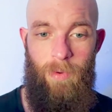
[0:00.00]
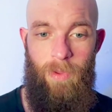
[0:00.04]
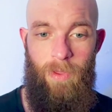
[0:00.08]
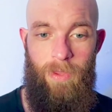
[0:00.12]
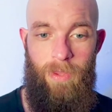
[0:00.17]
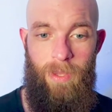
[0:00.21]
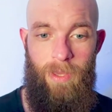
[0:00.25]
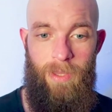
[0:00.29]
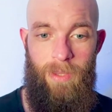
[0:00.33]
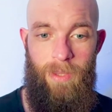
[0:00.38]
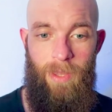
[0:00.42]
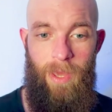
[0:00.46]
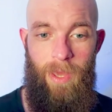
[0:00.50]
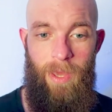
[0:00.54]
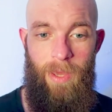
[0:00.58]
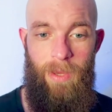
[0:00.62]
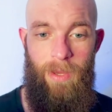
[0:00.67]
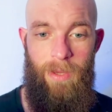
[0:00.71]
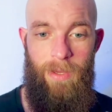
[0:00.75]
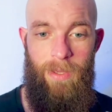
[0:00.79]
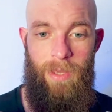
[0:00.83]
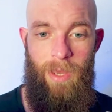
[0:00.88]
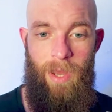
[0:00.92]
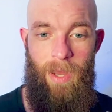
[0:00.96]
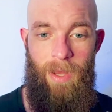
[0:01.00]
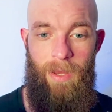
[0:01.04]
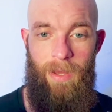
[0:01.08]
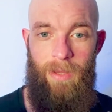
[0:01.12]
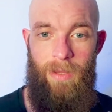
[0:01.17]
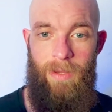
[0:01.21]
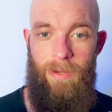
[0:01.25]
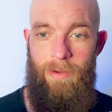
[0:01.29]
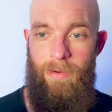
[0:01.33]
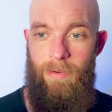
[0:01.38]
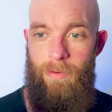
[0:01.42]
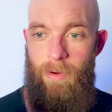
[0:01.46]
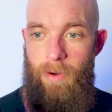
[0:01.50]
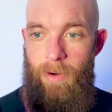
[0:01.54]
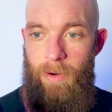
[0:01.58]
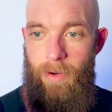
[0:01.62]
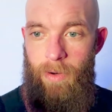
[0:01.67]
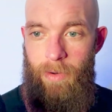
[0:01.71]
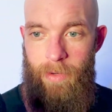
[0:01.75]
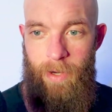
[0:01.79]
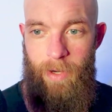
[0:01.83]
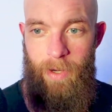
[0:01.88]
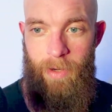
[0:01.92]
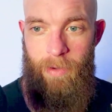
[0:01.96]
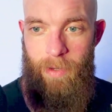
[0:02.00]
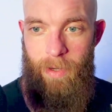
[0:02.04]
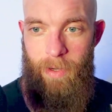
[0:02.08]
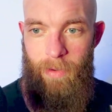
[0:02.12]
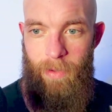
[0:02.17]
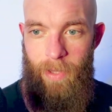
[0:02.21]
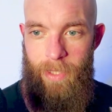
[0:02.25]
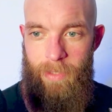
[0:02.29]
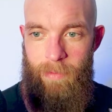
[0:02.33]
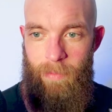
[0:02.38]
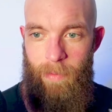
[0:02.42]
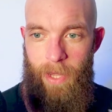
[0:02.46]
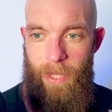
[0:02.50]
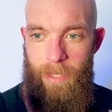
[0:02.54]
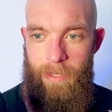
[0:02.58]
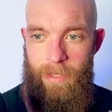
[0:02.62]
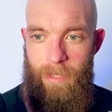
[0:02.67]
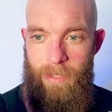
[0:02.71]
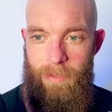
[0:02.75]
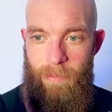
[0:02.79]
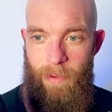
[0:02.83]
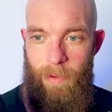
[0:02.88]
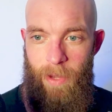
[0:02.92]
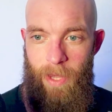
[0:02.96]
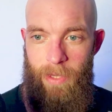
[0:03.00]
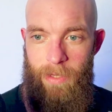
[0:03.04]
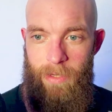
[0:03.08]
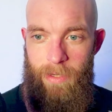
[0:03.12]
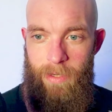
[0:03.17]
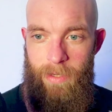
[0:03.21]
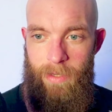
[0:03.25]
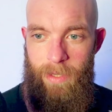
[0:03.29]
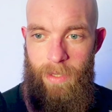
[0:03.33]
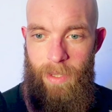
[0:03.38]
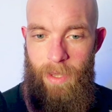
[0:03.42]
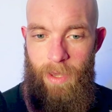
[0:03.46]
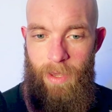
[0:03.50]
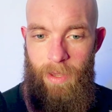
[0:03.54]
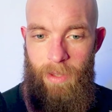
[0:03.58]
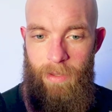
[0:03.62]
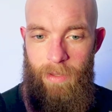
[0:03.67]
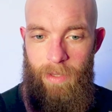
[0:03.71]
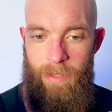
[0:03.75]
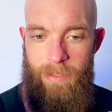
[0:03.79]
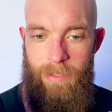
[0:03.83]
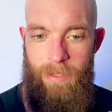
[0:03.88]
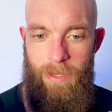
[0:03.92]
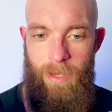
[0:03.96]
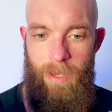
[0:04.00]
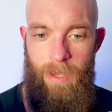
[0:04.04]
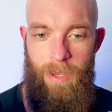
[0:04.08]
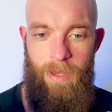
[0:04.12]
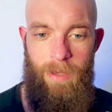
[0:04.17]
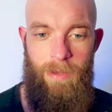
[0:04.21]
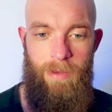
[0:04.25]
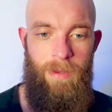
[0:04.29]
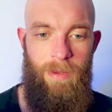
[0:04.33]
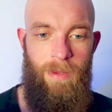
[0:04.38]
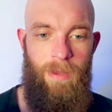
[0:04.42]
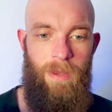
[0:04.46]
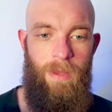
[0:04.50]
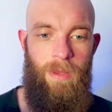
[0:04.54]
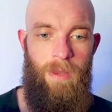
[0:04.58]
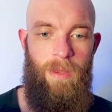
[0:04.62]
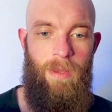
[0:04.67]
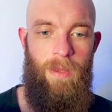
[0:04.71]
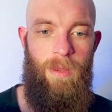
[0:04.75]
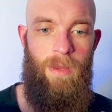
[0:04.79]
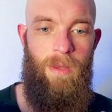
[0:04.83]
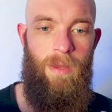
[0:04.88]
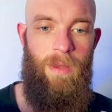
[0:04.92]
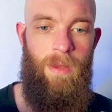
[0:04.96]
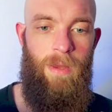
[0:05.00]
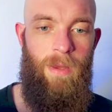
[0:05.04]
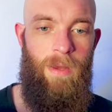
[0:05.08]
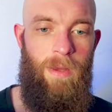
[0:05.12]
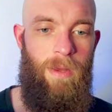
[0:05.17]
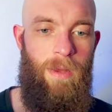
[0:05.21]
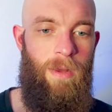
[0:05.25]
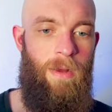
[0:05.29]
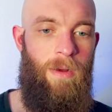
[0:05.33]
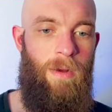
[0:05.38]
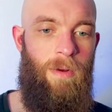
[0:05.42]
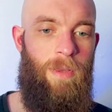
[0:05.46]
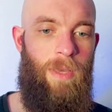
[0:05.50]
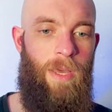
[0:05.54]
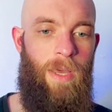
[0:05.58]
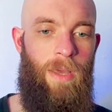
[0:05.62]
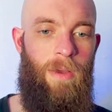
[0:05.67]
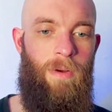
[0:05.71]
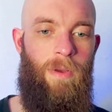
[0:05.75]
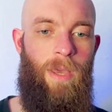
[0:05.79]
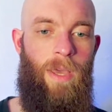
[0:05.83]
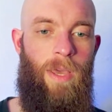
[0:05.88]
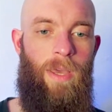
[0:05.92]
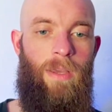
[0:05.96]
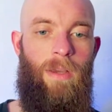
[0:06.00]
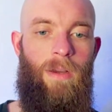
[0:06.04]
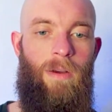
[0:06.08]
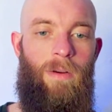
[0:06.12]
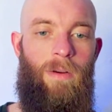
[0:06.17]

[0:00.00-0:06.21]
Thing there. Yeah. Oh no, that's bad. That's bad. Yeah. Yeah. Okay.